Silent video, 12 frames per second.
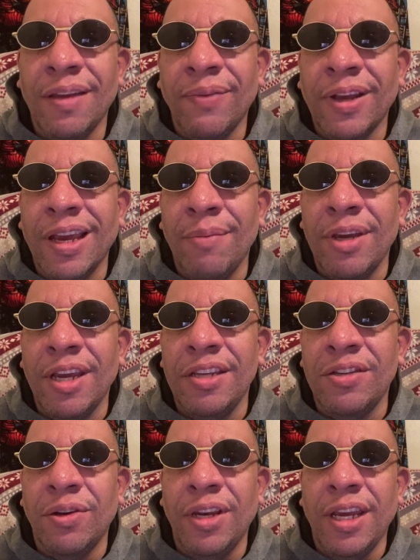for coming
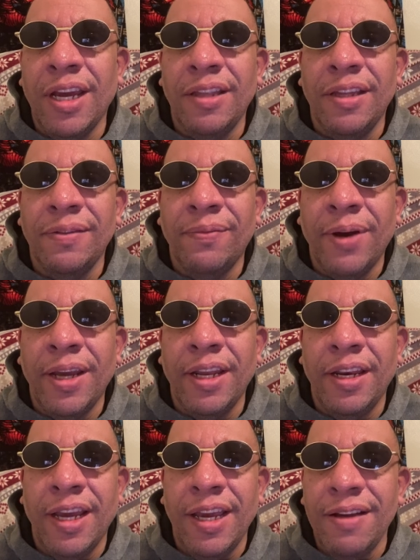and joining on this Friday
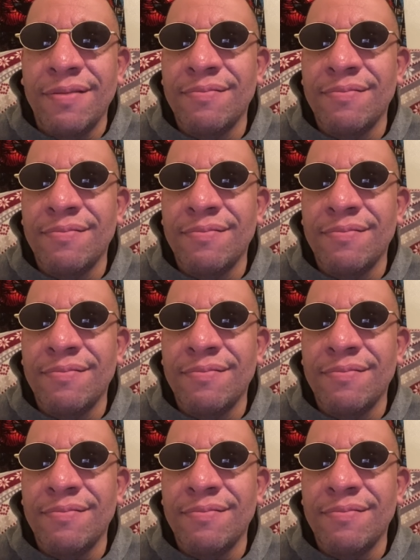night.